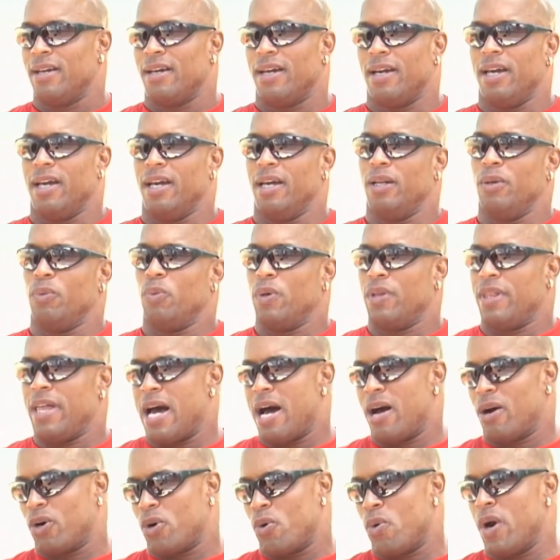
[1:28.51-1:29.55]
And
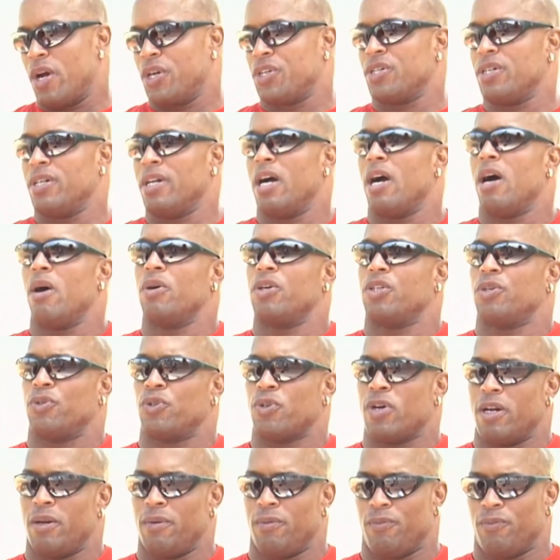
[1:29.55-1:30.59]
without question, I always
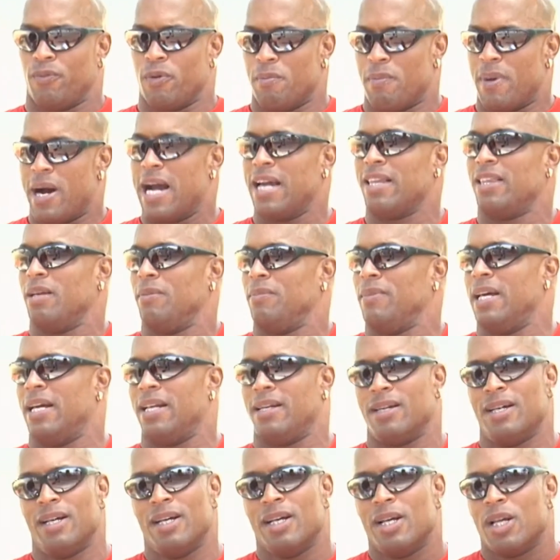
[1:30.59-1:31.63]
try to remind them that
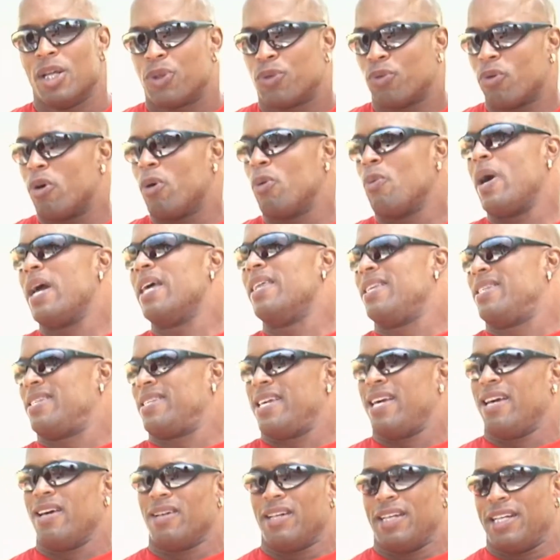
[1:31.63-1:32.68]
throw away the
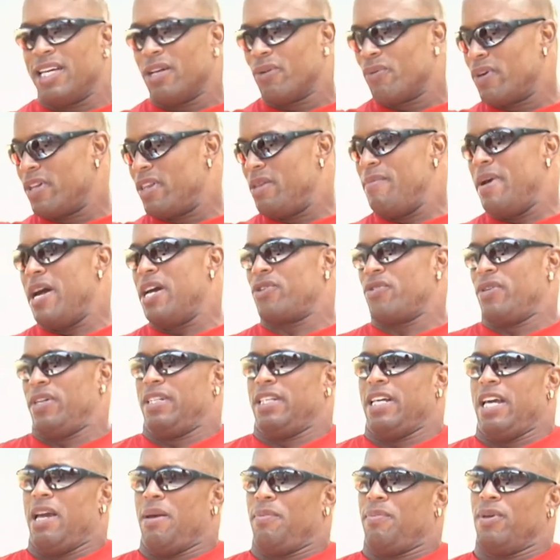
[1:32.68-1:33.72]
scale and get rid of the measuring
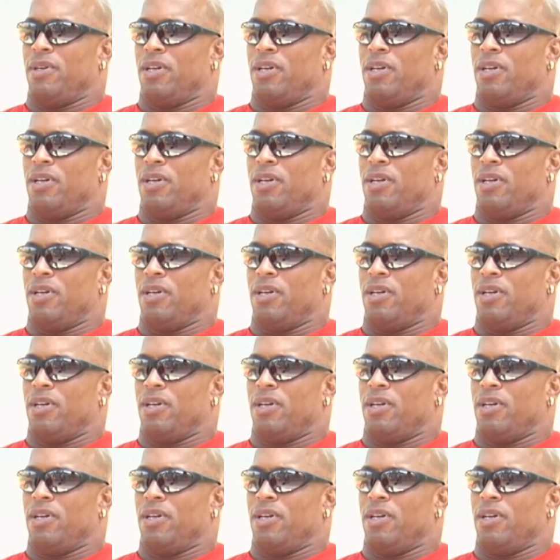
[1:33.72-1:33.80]
tape,